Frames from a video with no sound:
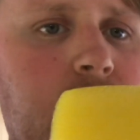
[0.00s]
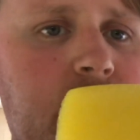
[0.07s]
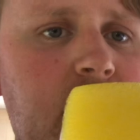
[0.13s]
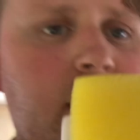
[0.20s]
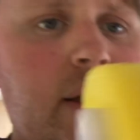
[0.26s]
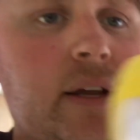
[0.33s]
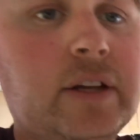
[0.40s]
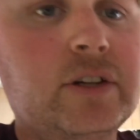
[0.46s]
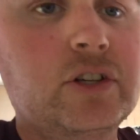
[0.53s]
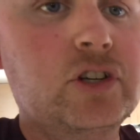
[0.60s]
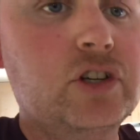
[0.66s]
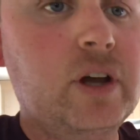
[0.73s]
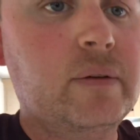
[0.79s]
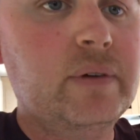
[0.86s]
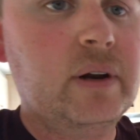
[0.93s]
On the end, I just
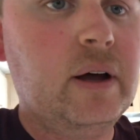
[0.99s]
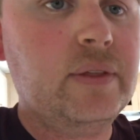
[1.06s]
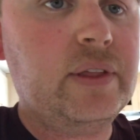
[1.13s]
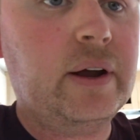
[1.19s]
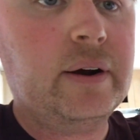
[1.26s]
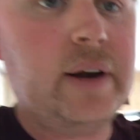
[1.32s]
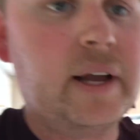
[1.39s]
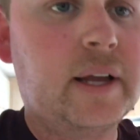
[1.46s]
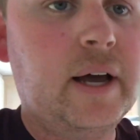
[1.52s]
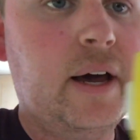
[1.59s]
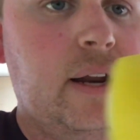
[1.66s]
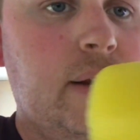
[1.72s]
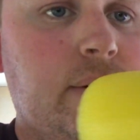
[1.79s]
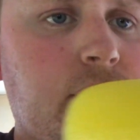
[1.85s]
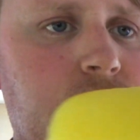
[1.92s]
shove it on there, and I
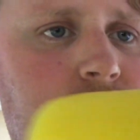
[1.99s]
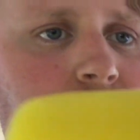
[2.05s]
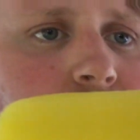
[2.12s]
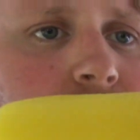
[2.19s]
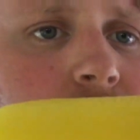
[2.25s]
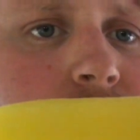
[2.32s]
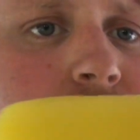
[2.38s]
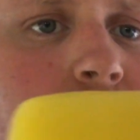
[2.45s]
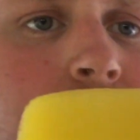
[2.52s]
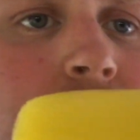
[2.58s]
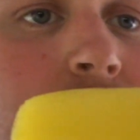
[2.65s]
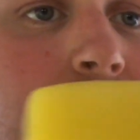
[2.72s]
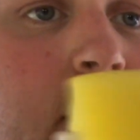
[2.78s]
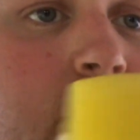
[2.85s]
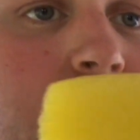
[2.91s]
cut it, shove it on there.
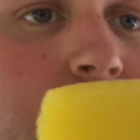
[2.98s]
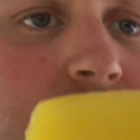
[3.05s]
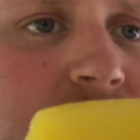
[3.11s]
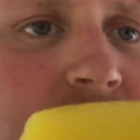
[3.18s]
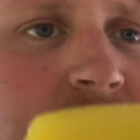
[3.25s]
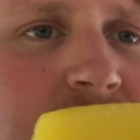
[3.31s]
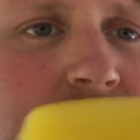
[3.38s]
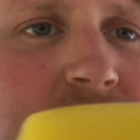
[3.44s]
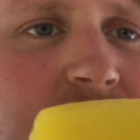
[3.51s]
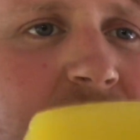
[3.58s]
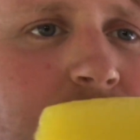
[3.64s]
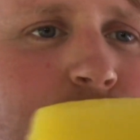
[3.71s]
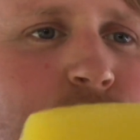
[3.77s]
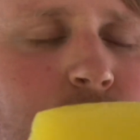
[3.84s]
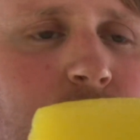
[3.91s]
So this thing does
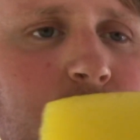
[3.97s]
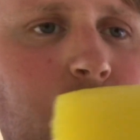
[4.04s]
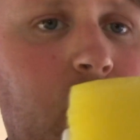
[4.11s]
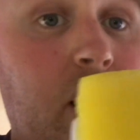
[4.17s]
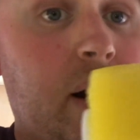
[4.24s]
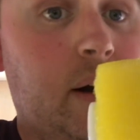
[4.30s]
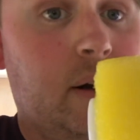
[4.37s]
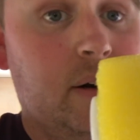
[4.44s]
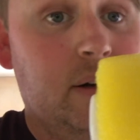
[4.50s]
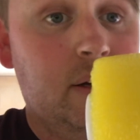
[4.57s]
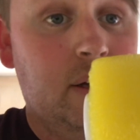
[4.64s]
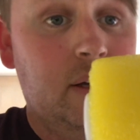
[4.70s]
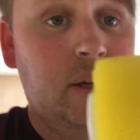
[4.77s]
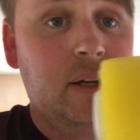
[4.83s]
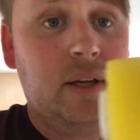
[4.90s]
not absorb water.
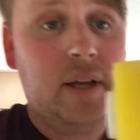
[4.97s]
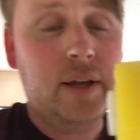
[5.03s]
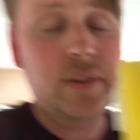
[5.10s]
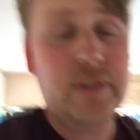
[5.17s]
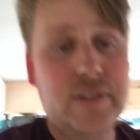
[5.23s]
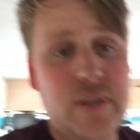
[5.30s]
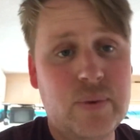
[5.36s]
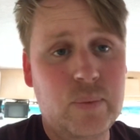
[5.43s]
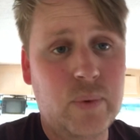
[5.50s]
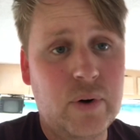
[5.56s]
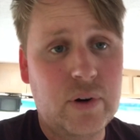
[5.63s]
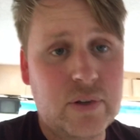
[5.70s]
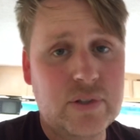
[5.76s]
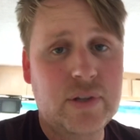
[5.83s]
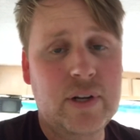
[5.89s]
And this thing
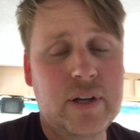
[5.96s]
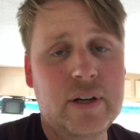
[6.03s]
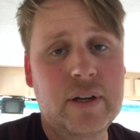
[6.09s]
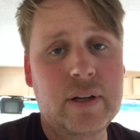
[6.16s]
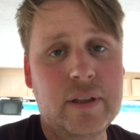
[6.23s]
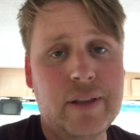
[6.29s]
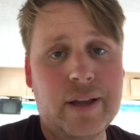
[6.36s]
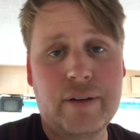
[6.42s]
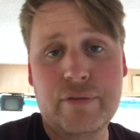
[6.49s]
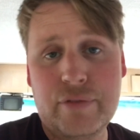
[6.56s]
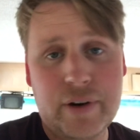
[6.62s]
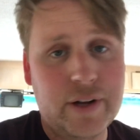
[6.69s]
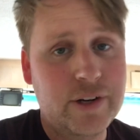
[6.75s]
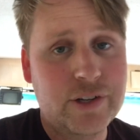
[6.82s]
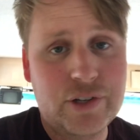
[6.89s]
works like a
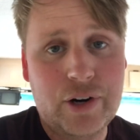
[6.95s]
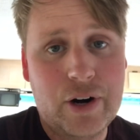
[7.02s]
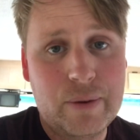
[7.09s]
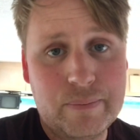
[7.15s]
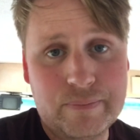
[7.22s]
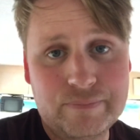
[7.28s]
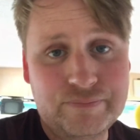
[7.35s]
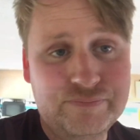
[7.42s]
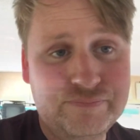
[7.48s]
friggin' charm.